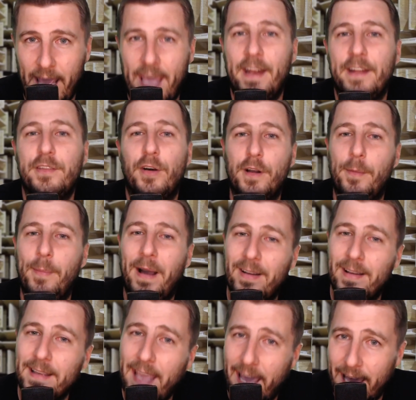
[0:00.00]
and I talk
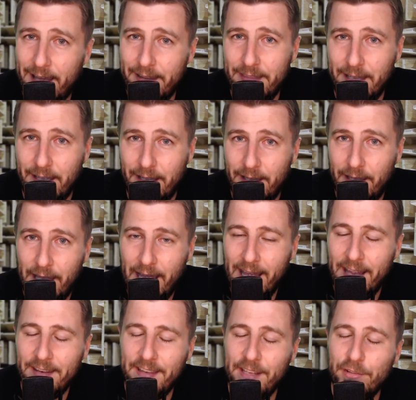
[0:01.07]
about Kathy,
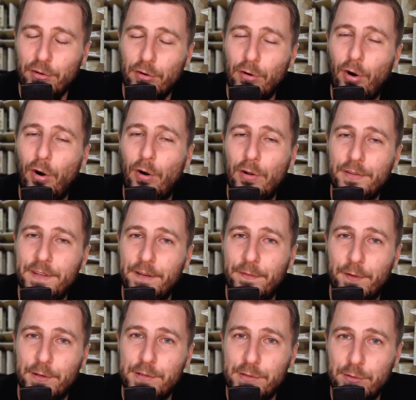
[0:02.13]
these are all
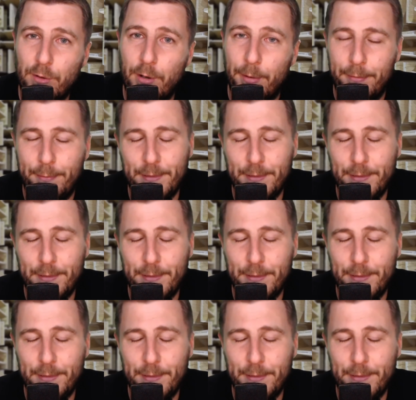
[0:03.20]
different storms.